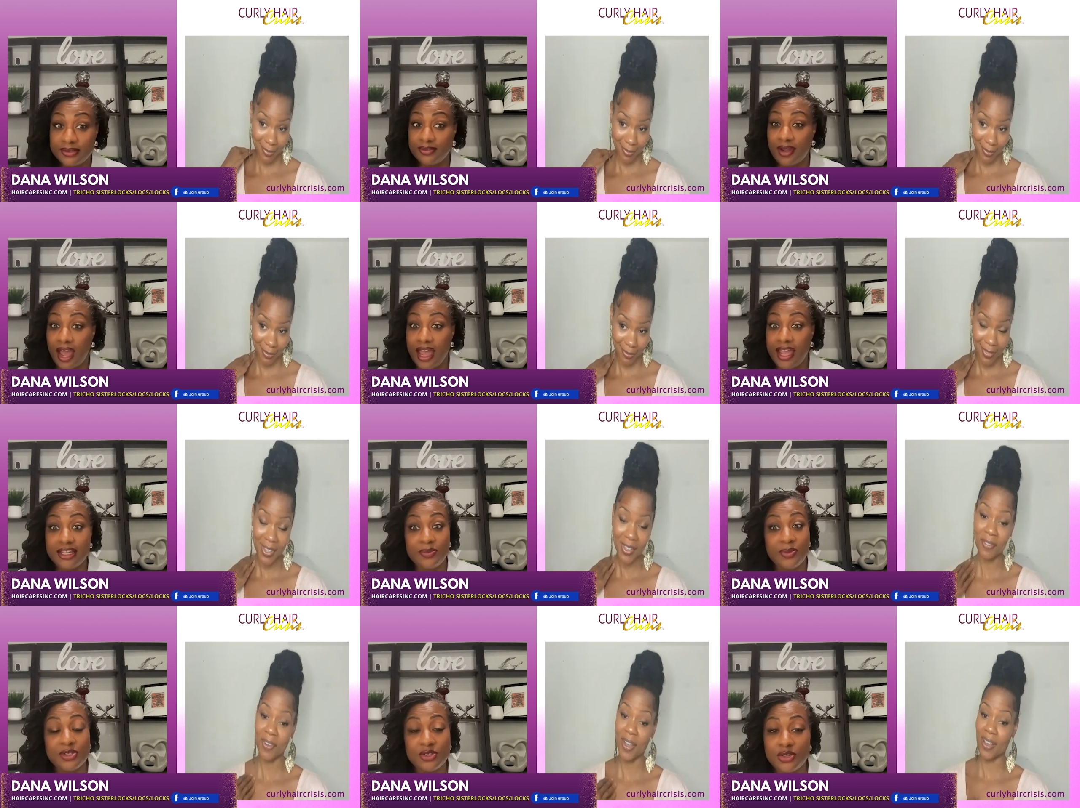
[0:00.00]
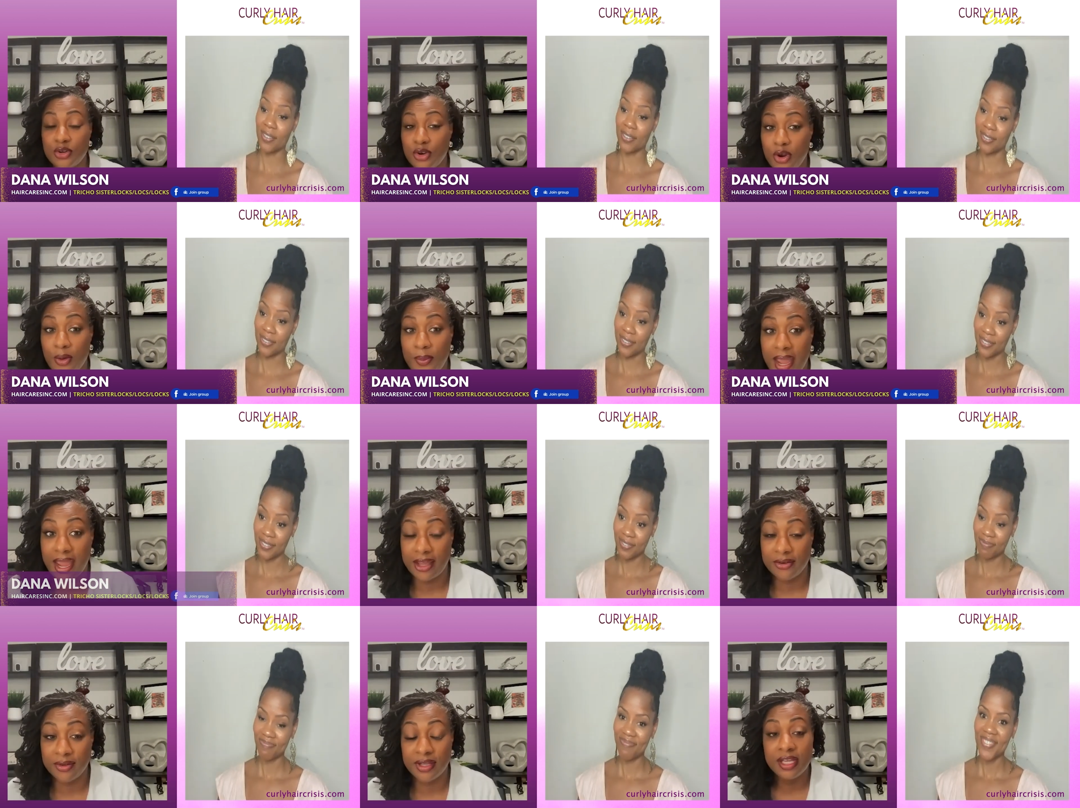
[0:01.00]
Speaker 1: right? It depends on your curl
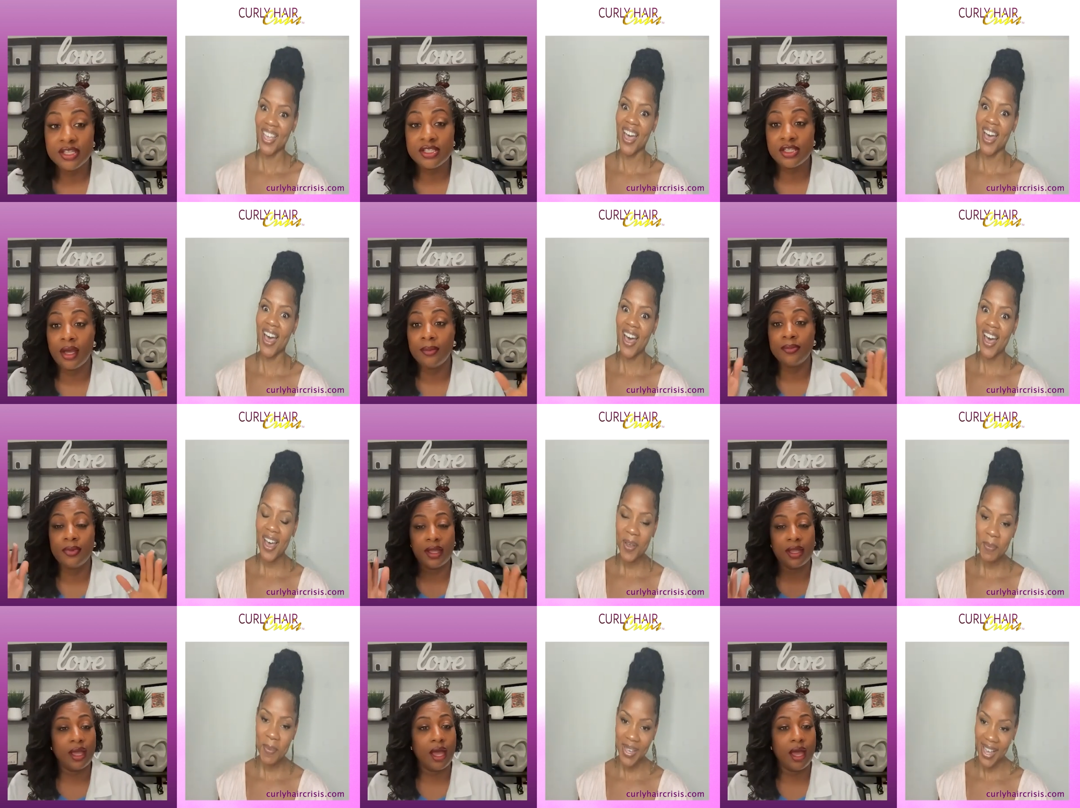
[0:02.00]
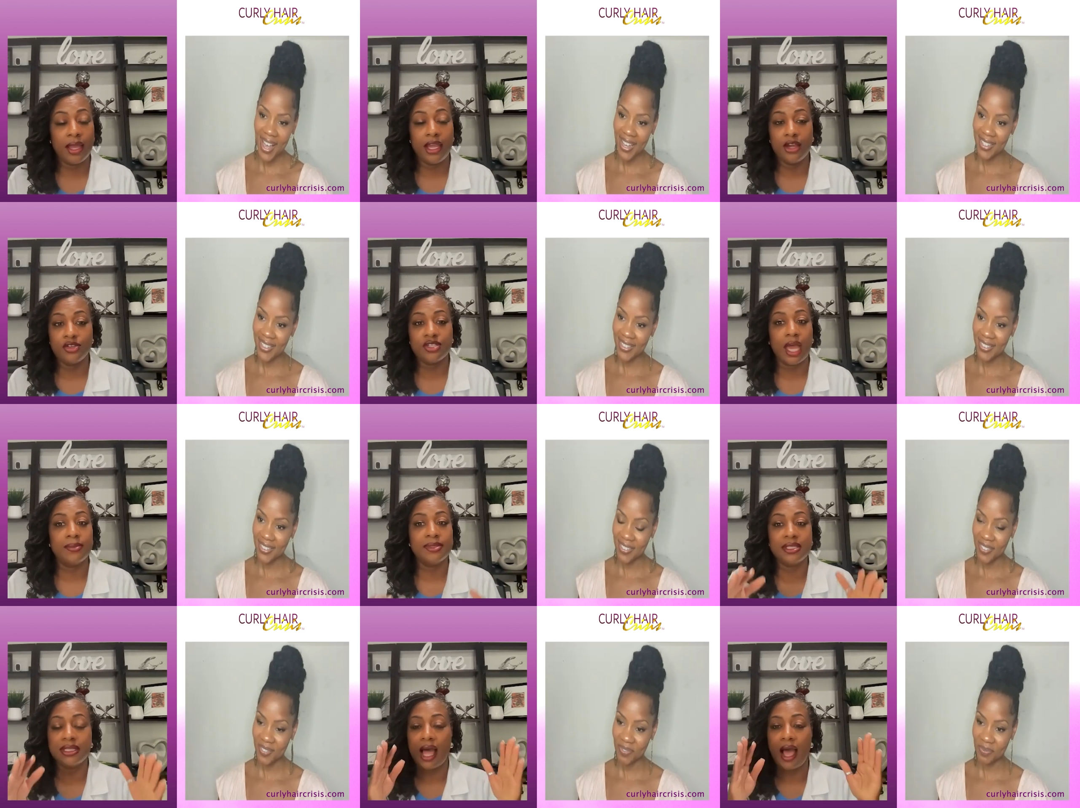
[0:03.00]
pattern. Some oh. uh, uh-huh. hair types
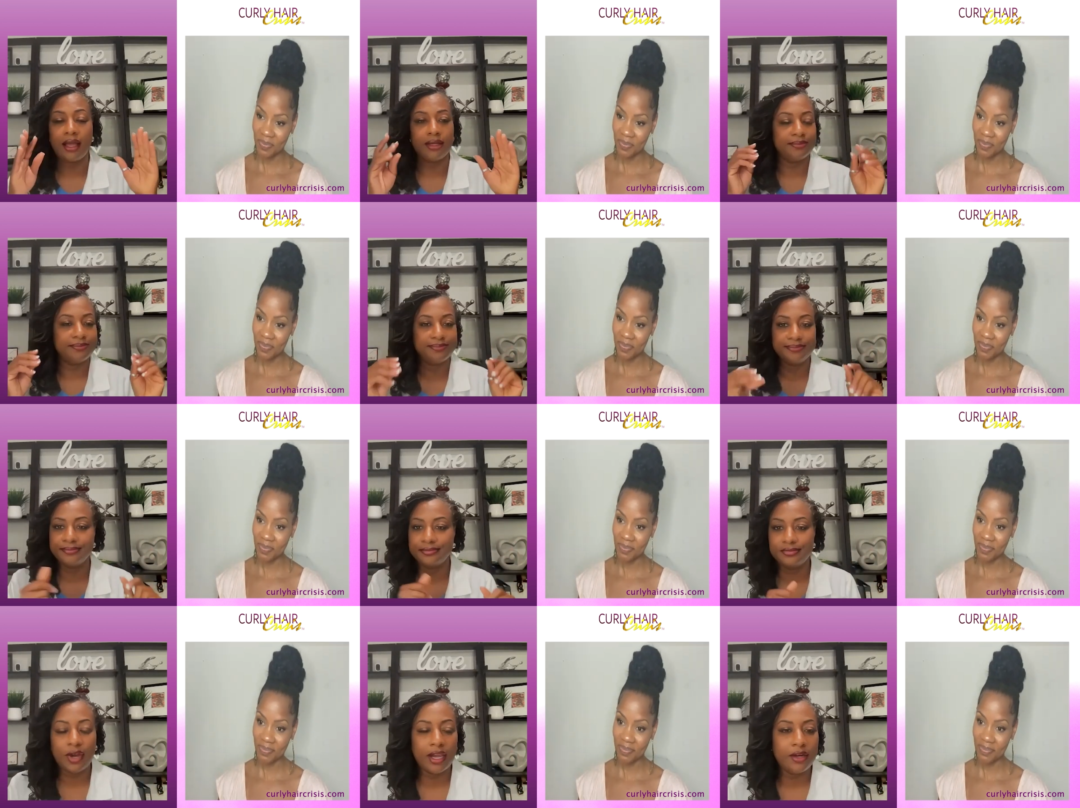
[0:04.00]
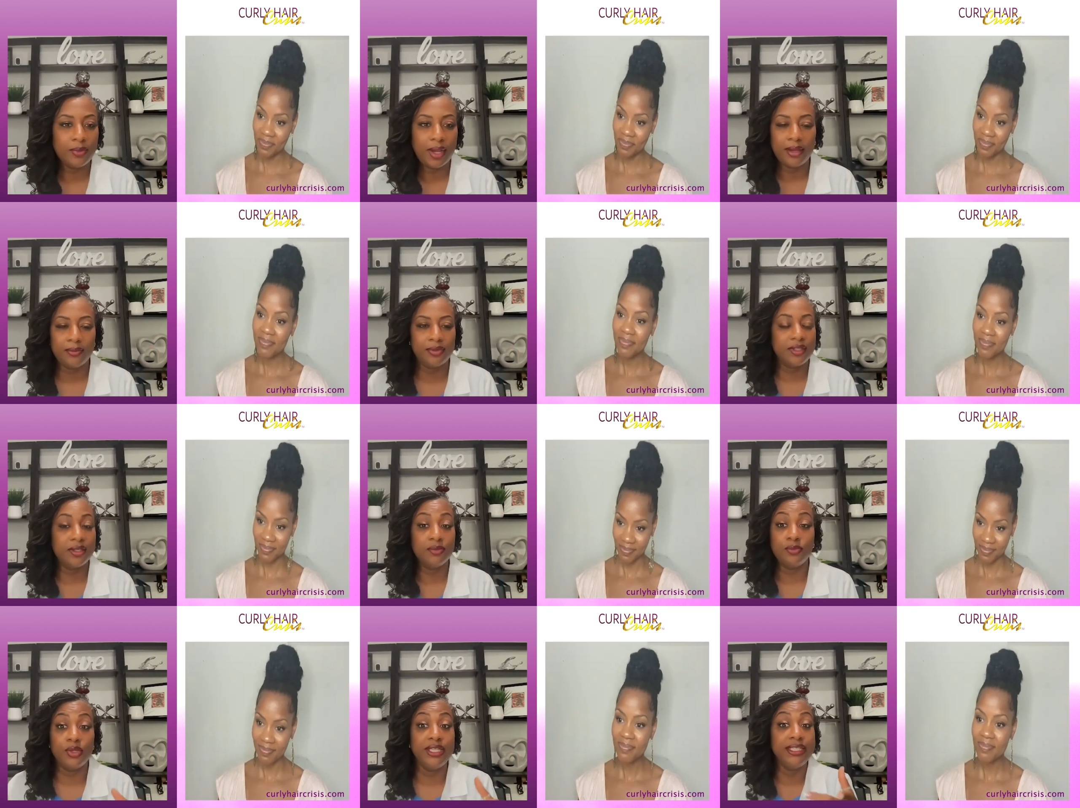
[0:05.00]
lock right away
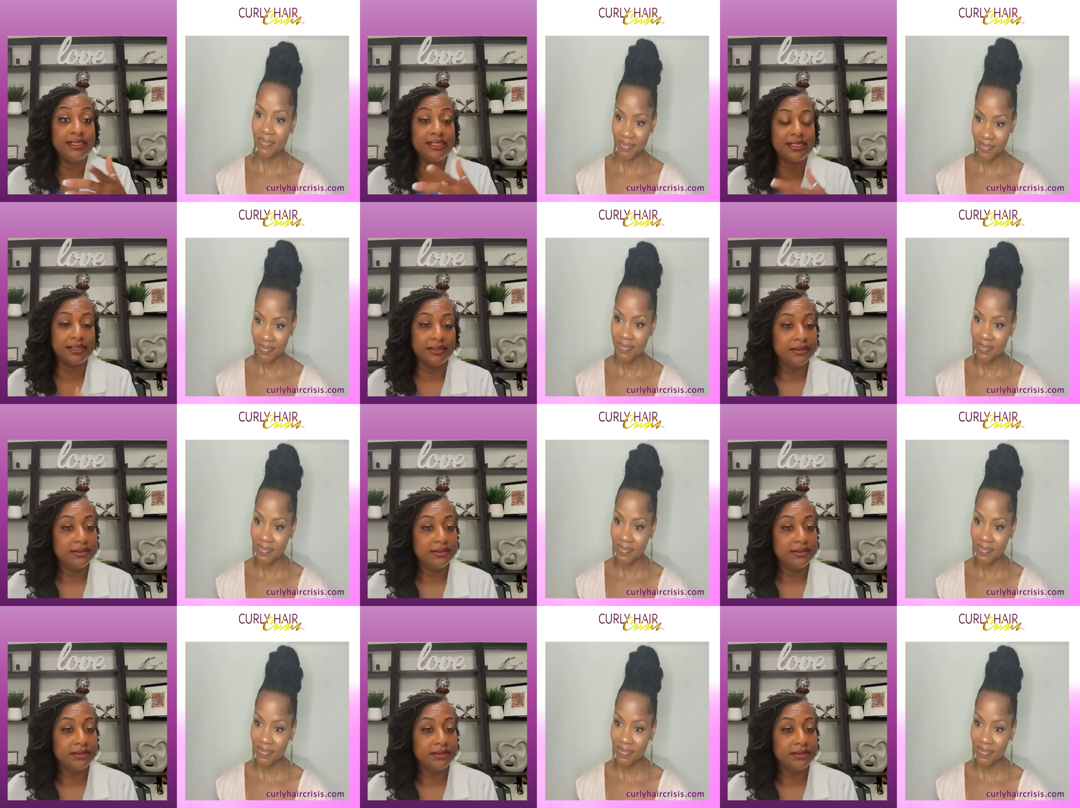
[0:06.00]
within weeks.